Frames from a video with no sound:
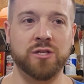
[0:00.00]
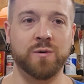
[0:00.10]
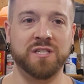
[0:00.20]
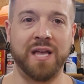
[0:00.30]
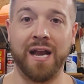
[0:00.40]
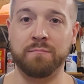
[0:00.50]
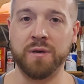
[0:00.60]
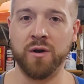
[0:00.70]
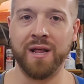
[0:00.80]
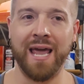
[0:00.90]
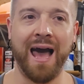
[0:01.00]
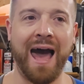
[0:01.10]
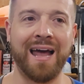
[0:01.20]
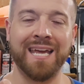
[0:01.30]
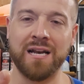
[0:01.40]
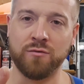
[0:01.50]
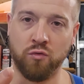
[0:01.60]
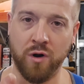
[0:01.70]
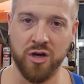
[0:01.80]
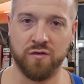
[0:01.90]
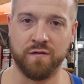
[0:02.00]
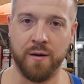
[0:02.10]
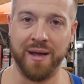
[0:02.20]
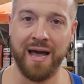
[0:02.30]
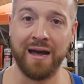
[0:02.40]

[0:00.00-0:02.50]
it to a state of beauty, I get a rush from it.